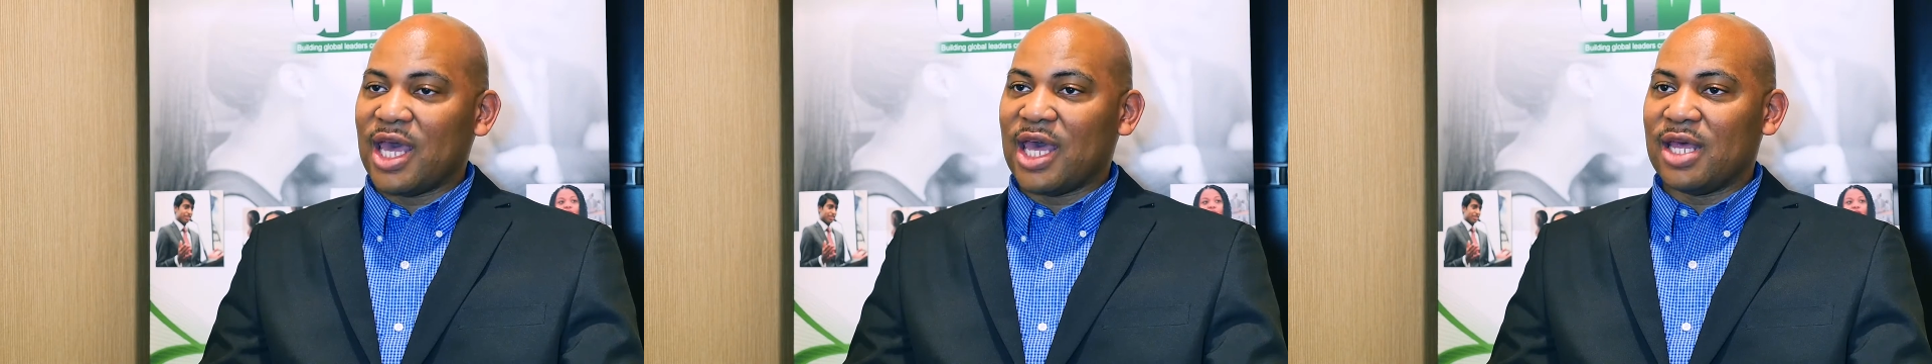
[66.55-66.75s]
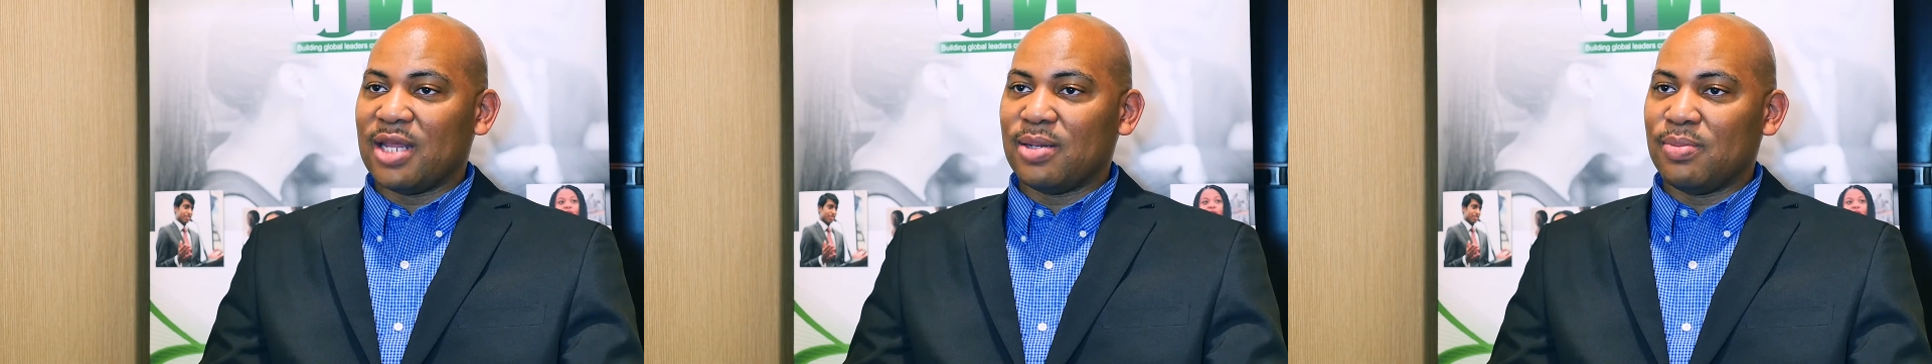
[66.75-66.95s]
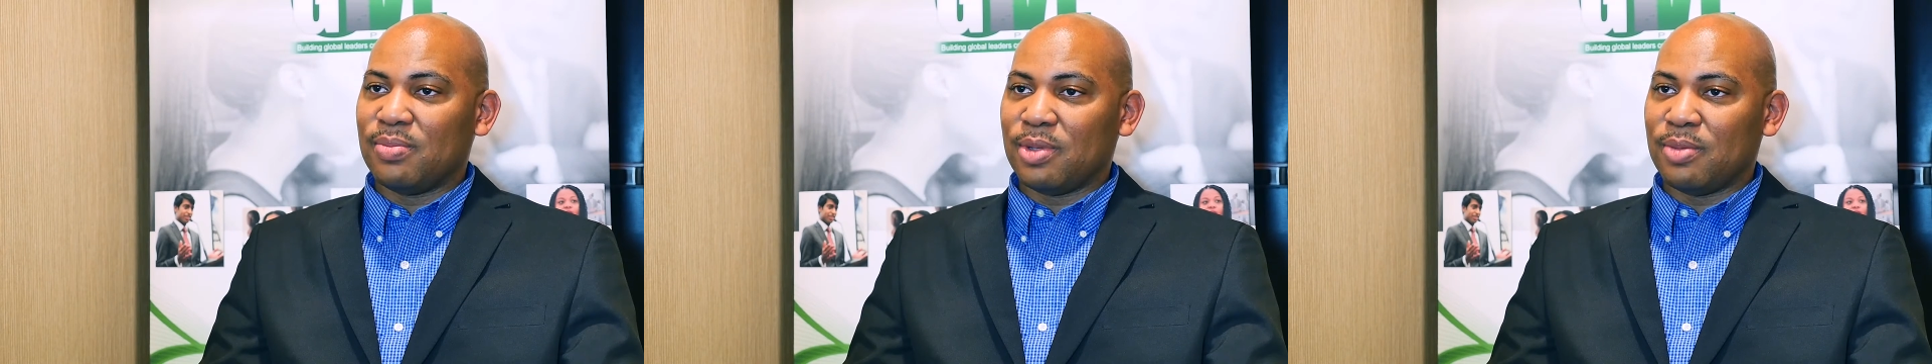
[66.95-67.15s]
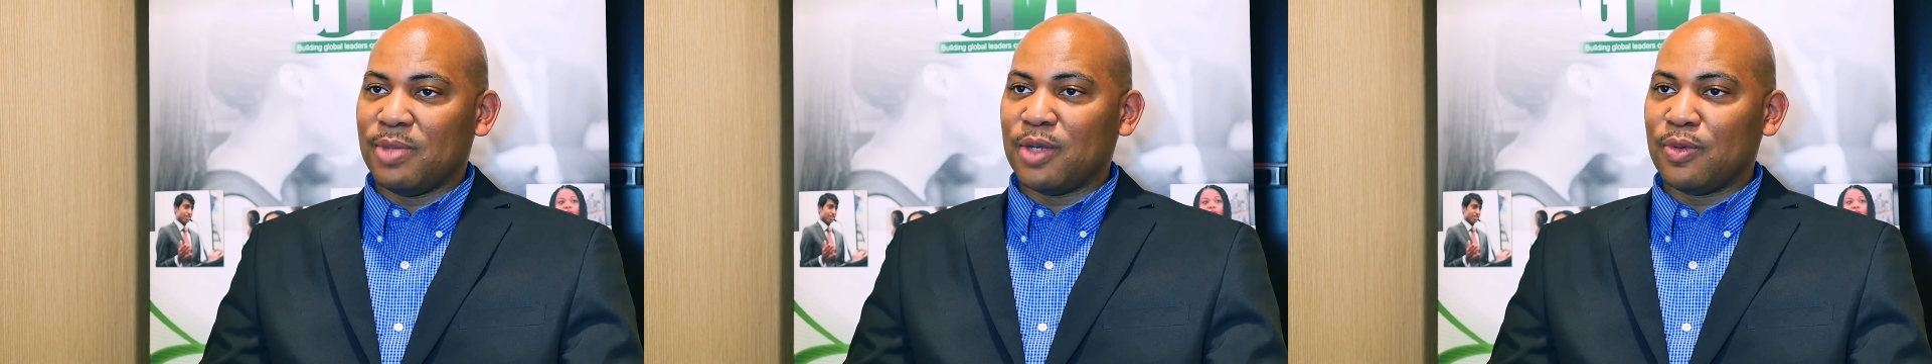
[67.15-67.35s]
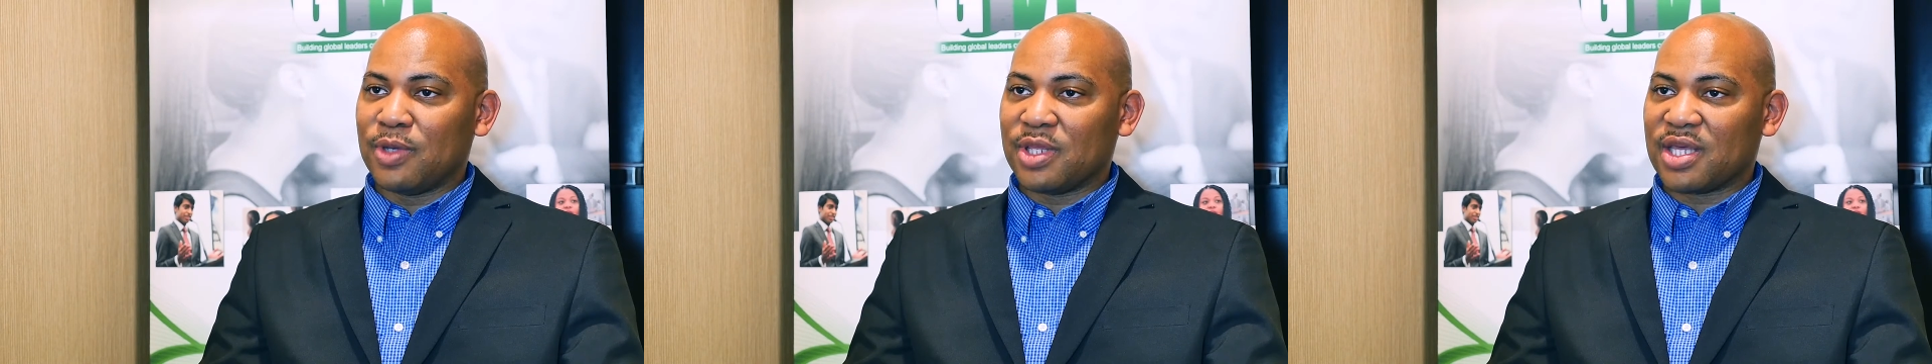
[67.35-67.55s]
and
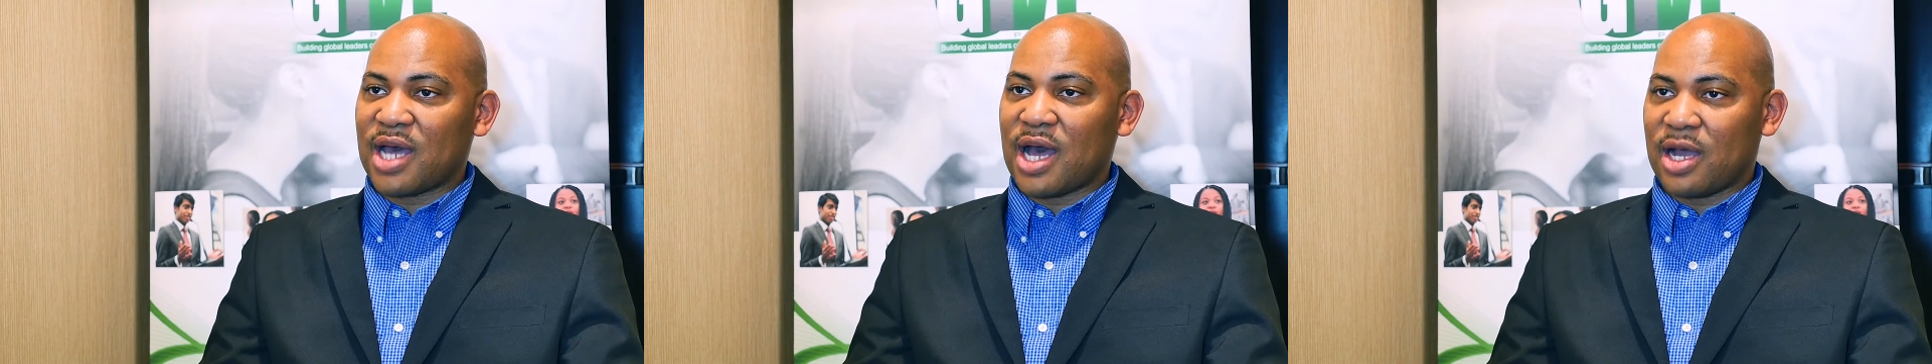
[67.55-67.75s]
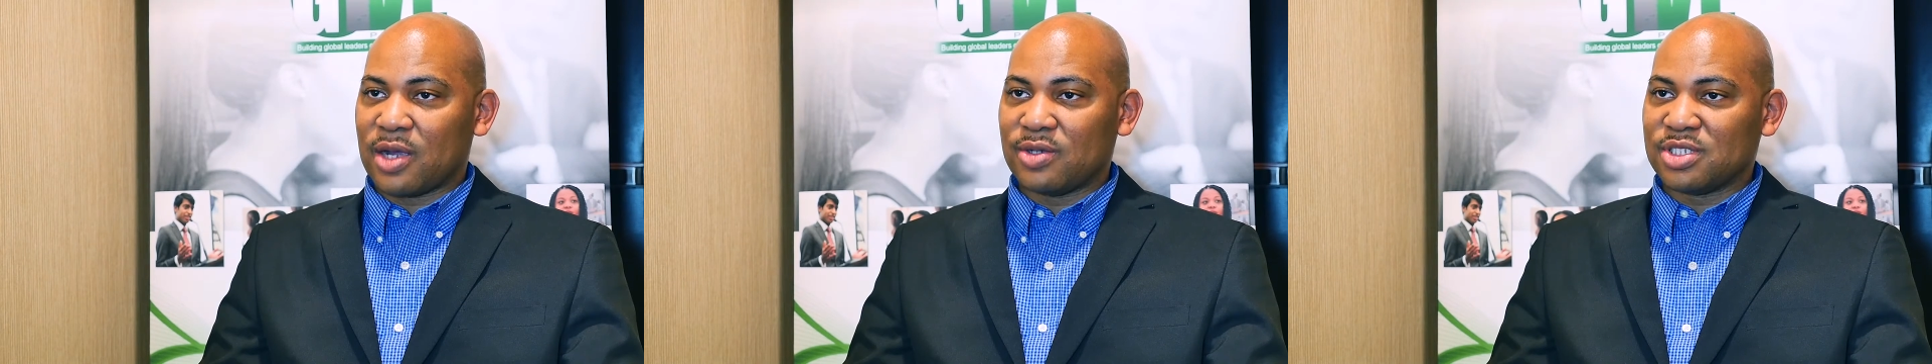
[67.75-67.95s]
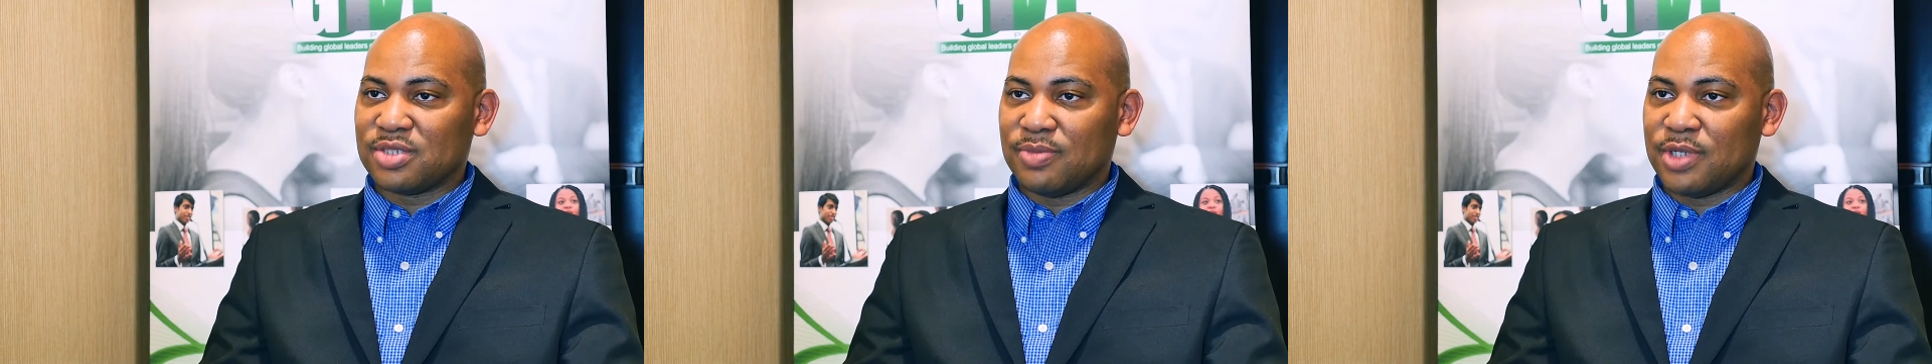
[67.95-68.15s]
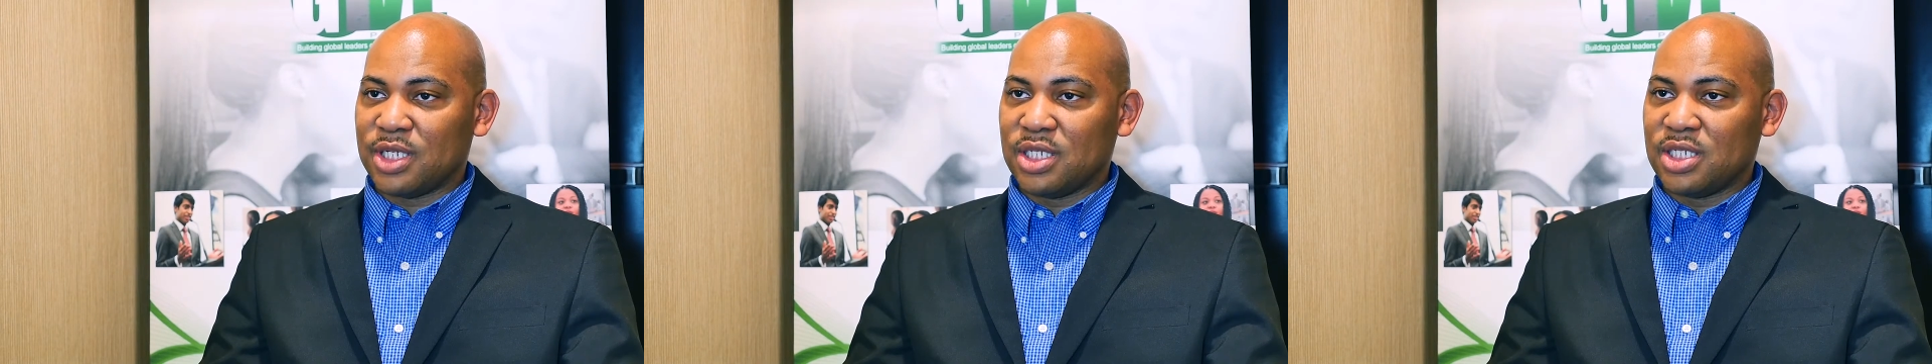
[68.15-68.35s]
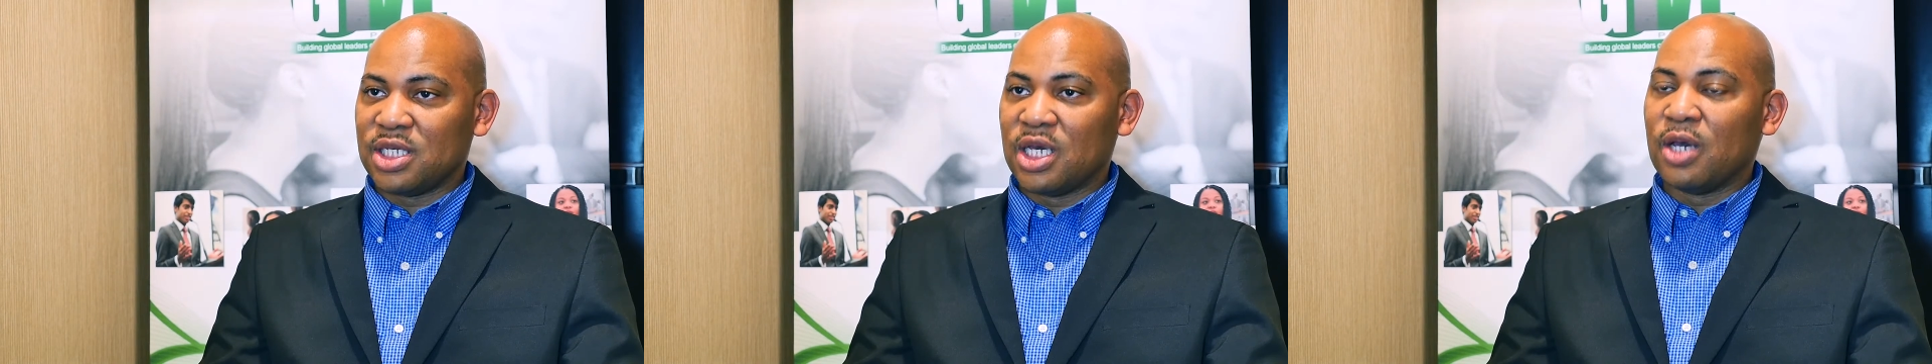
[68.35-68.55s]
meet with
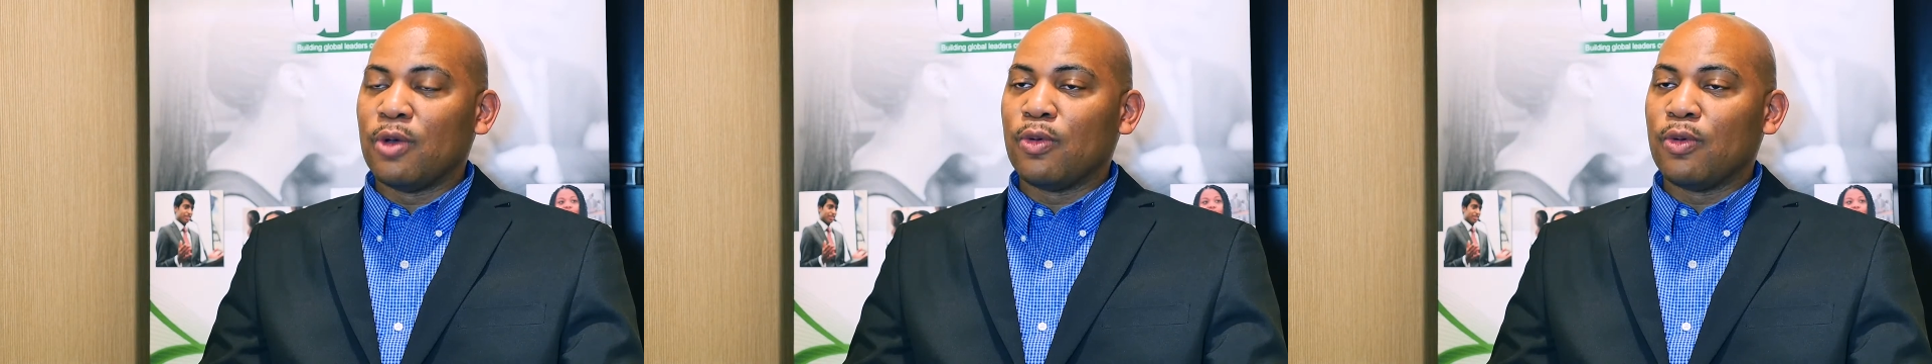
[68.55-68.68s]
congressmen.